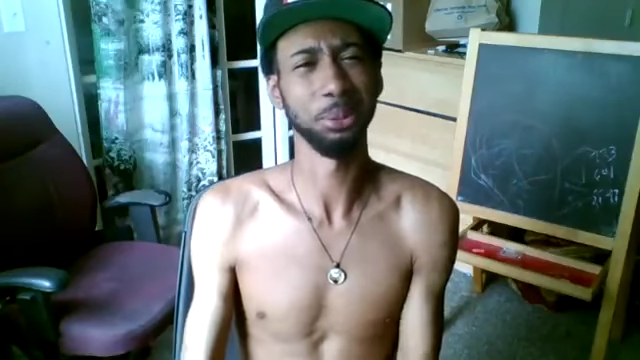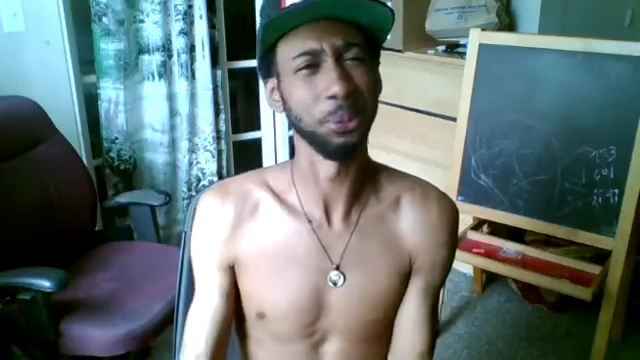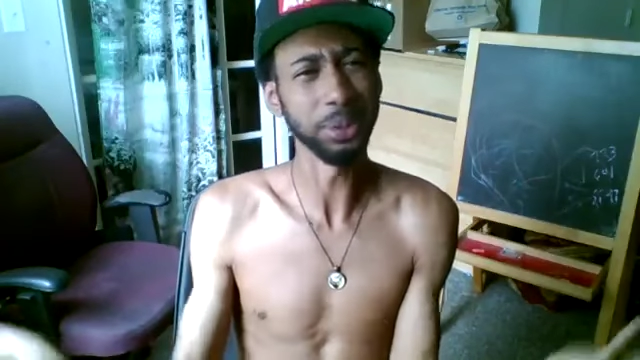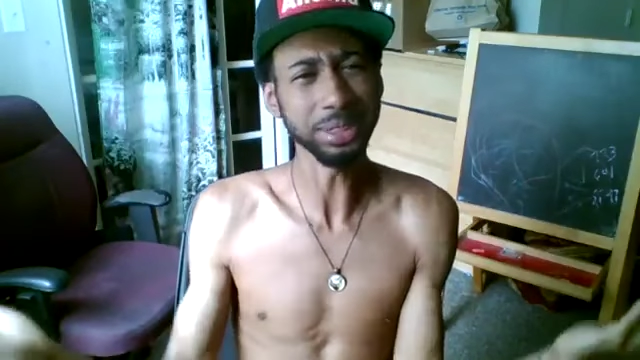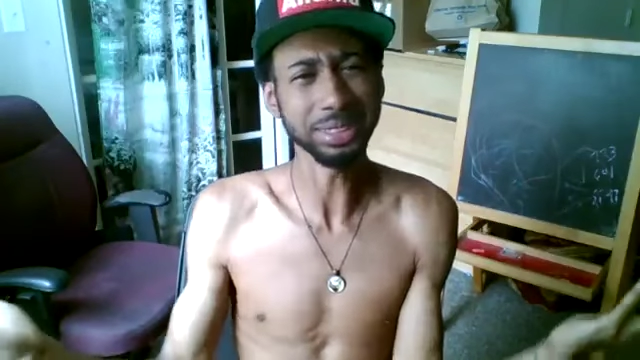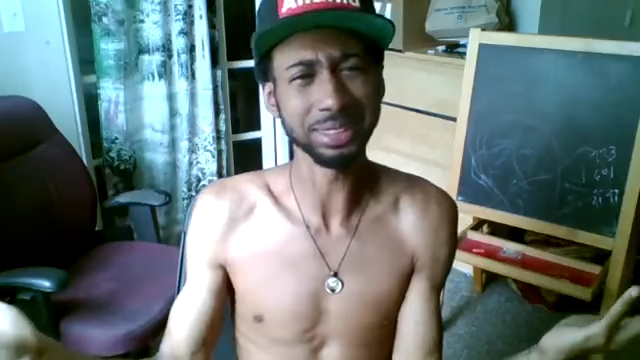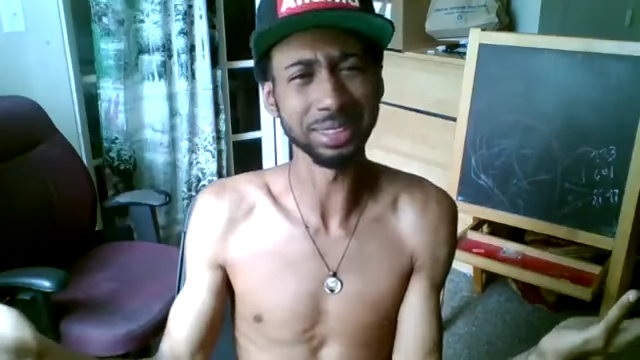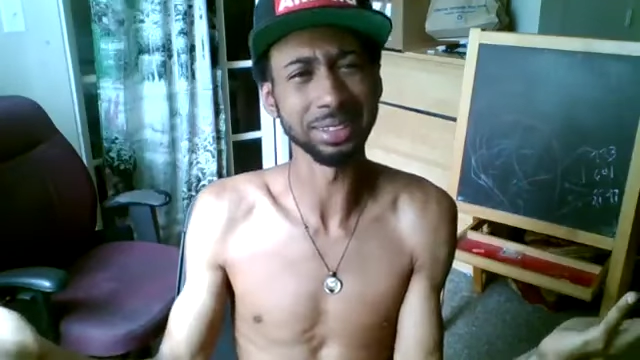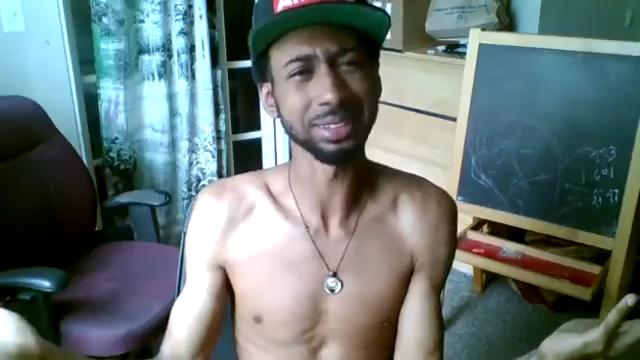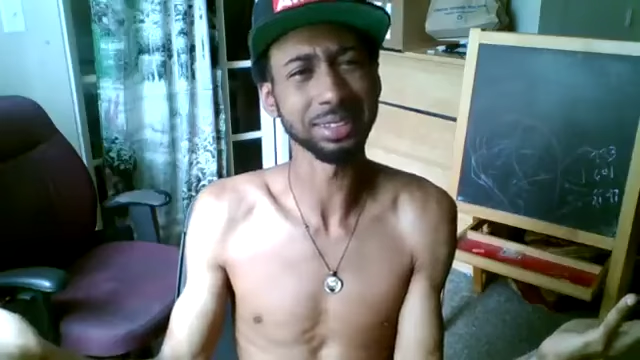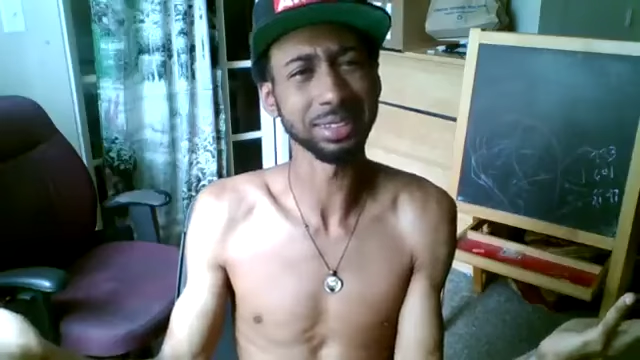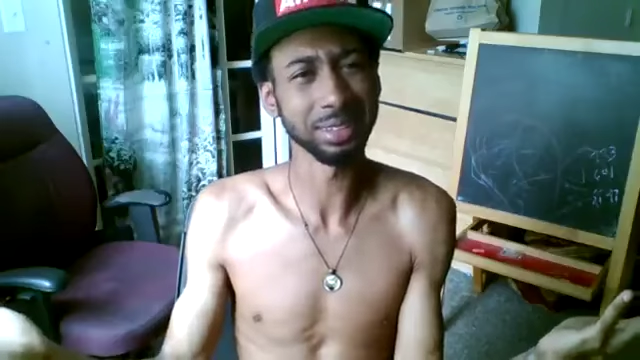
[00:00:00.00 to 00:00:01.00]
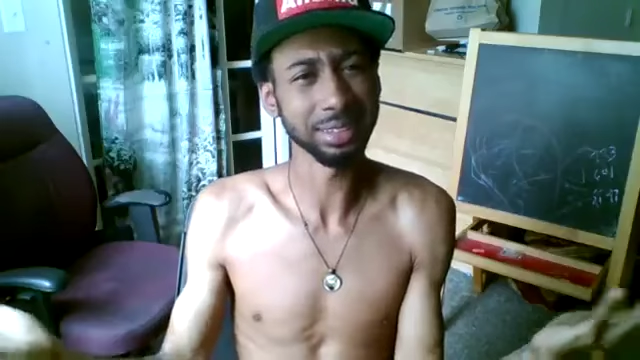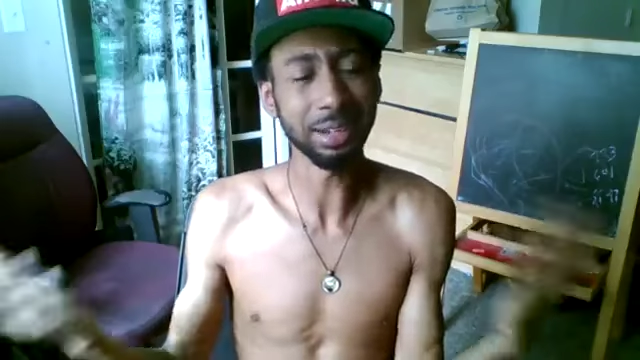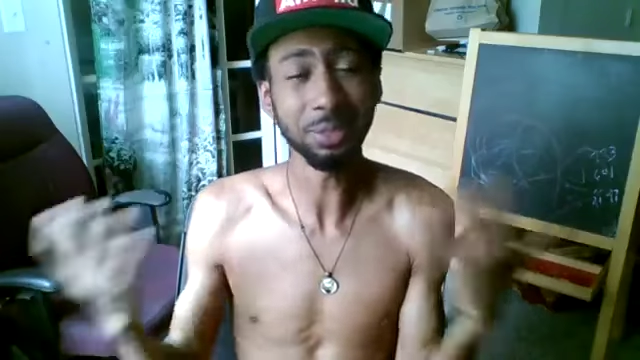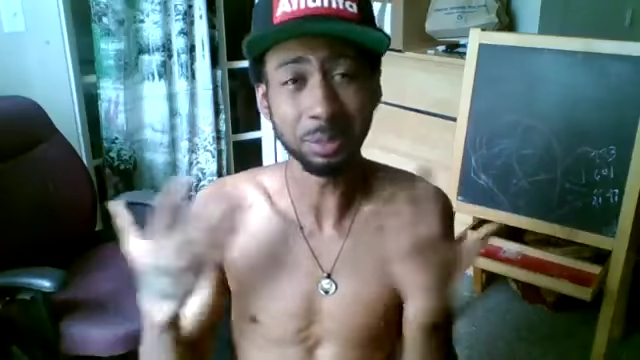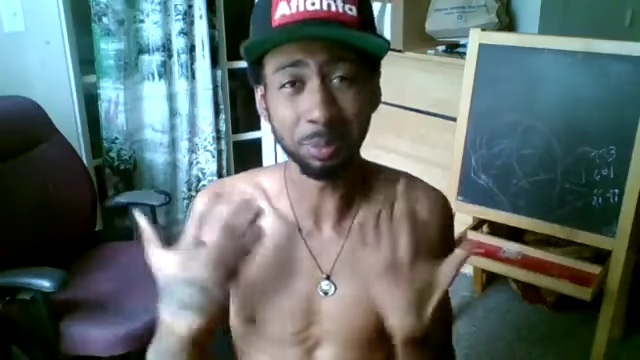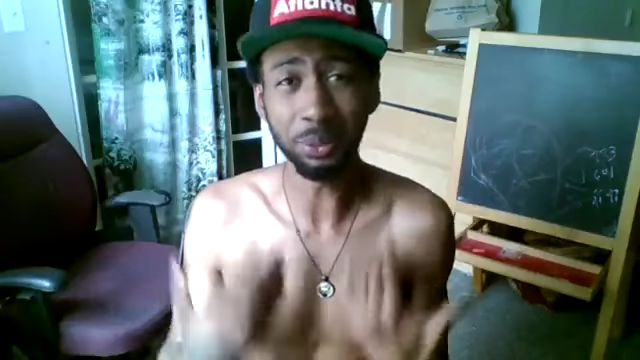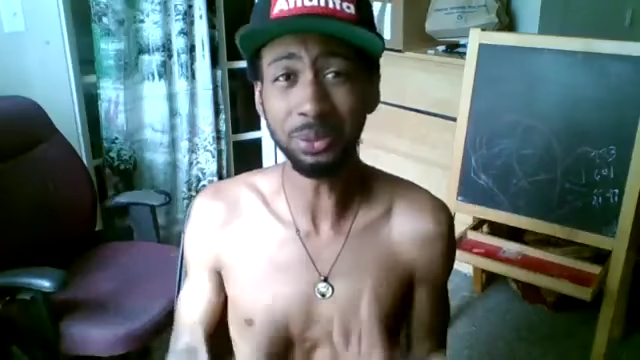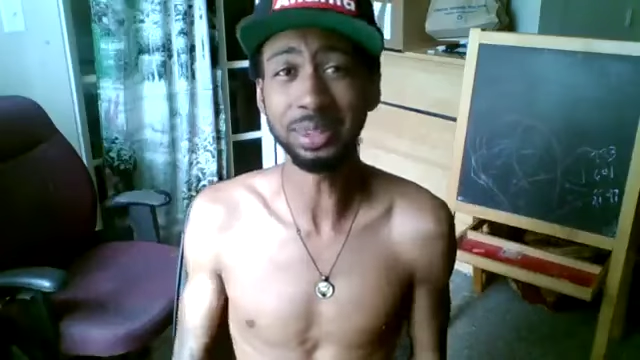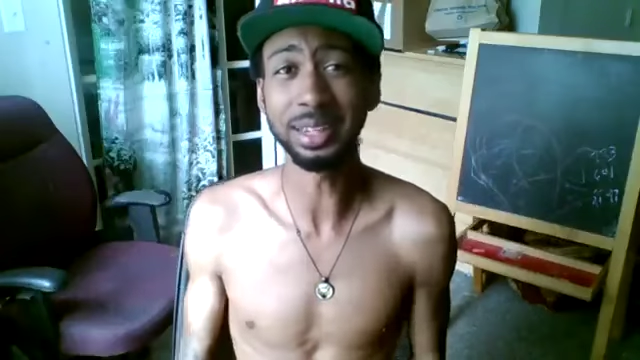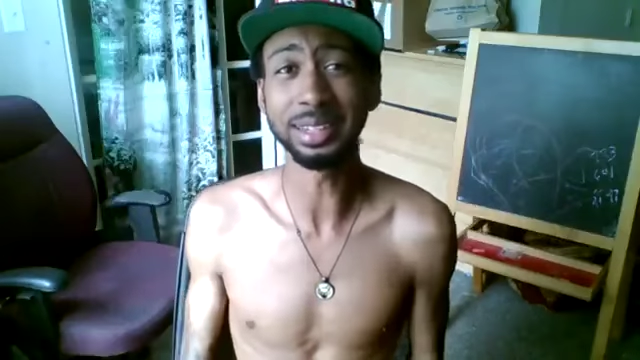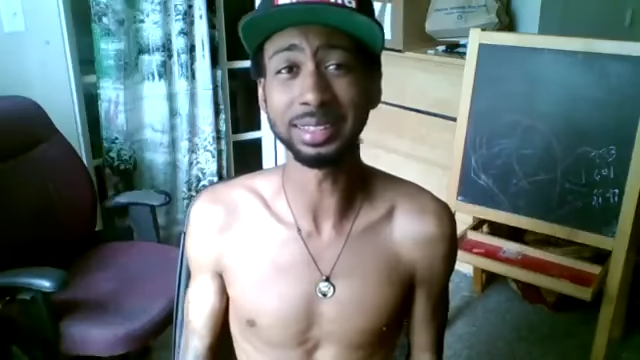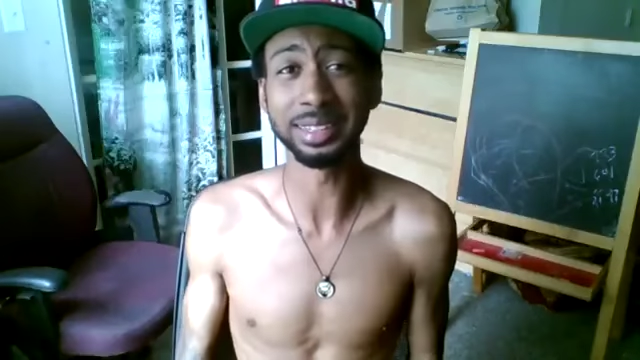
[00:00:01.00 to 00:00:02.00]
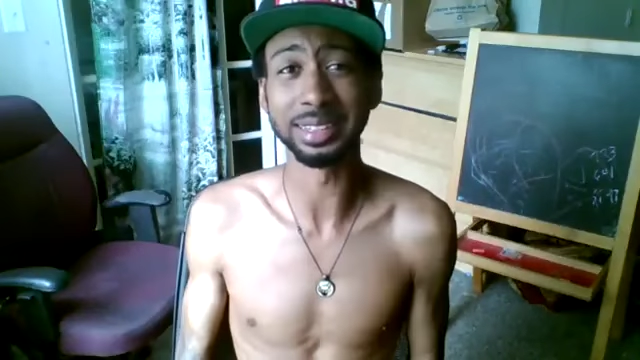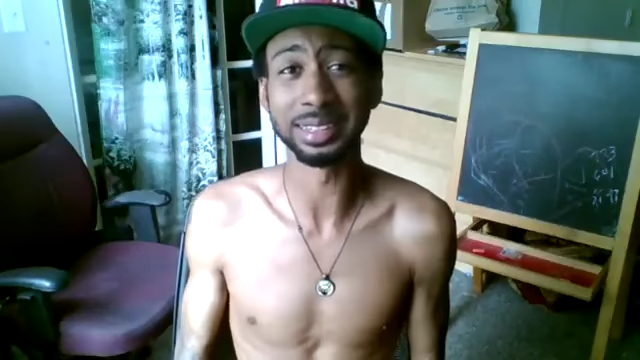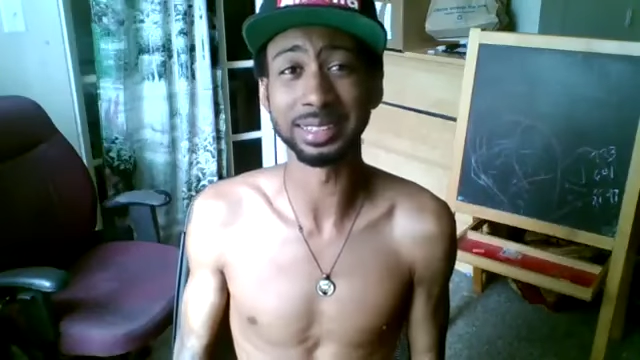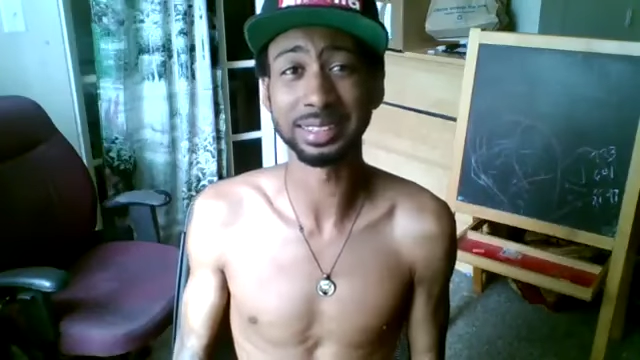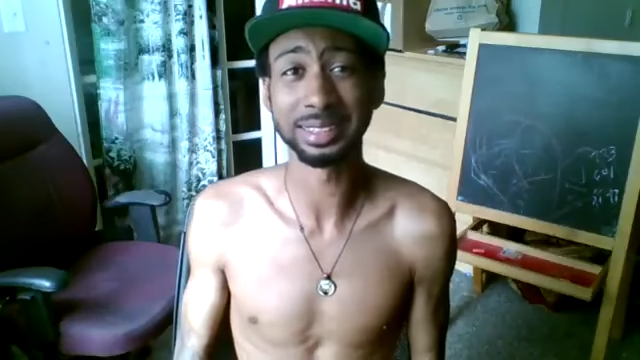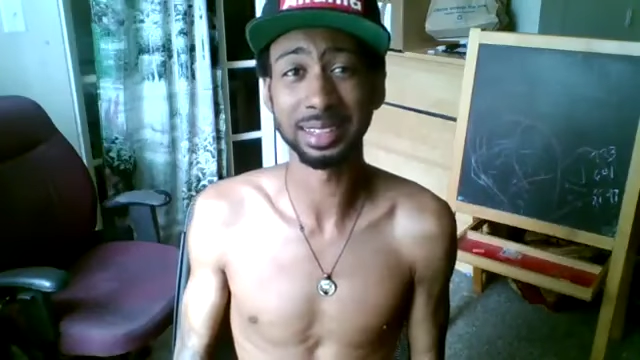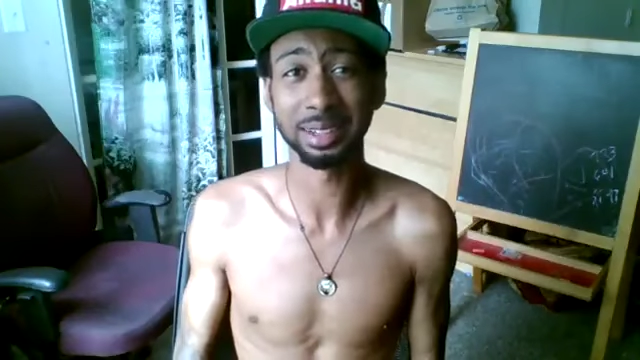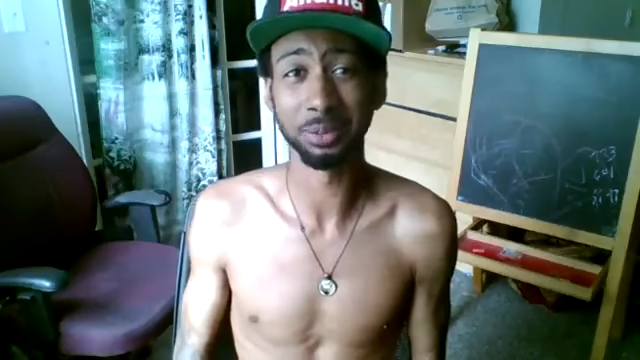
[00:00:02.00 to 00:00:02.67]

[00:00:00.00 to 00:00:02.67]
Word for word: What shirt? I was born like this.